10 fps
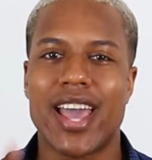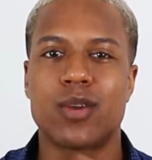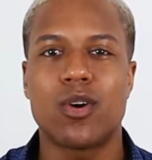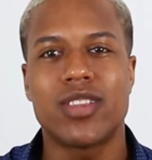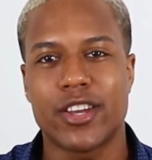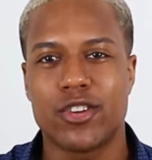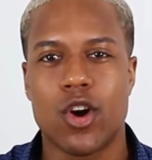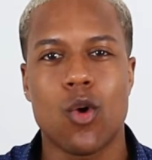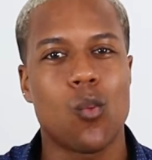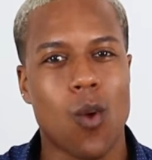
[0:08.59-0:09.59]
and we'll let you
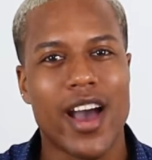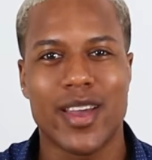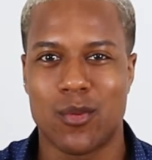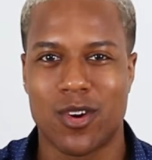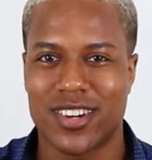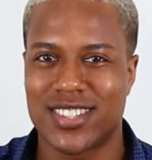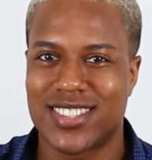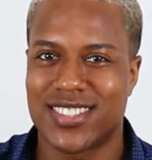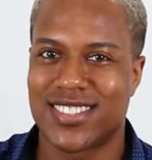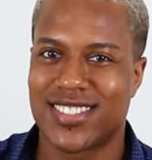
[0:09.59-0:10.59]
know why it
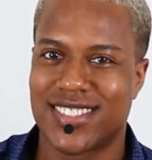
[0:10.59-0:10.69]
works.